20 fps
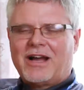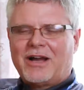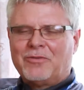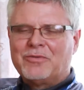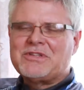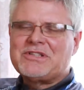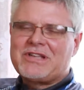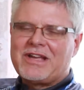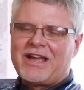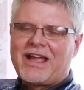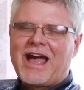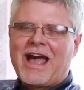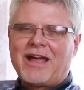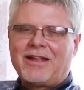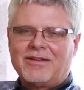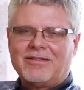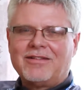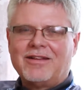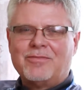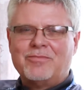I would say,
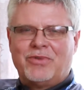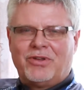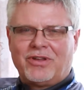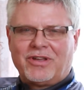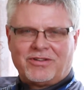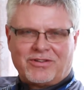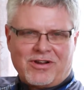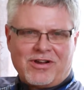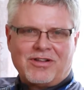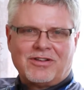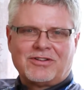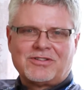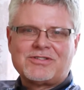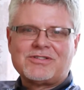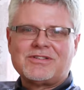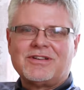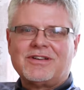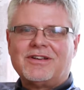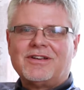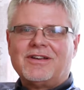at a million
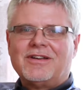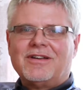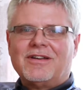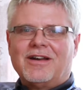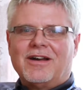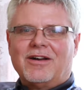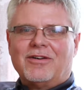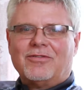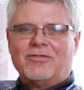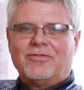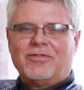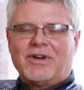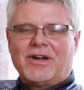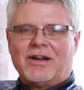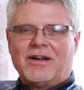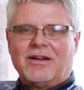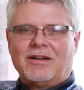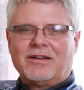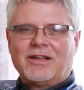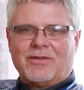dollars of
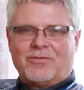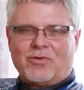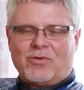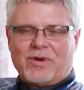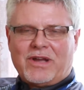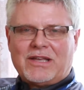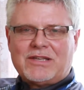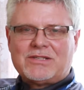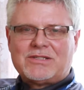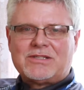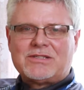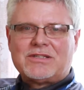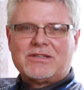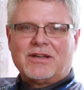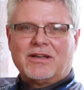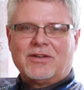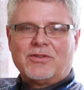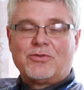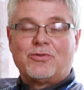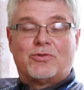uh, giveaways
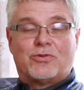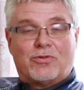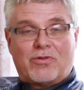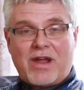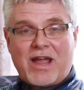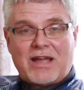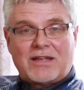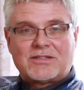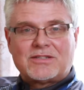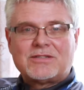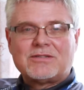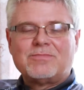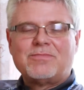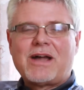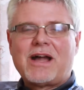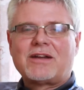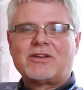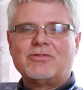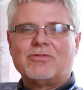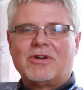uh, through grants
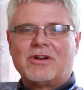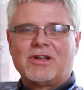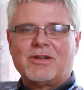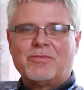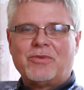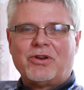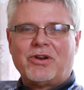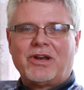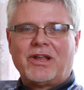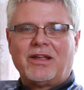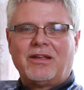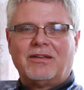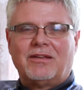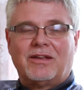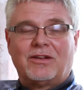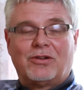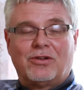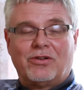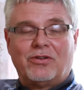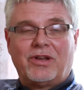back to our community,
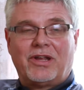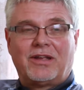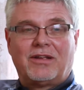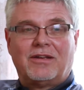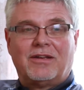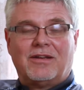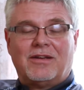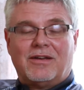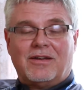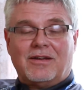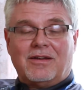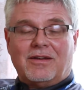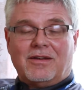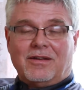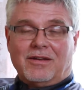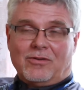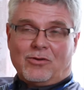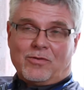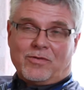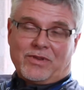including
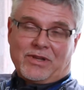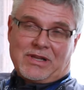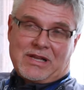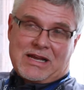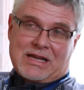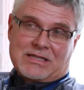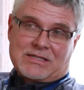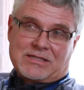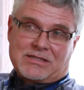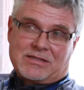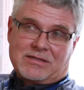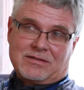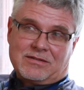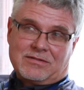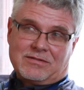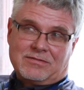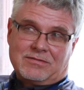over the last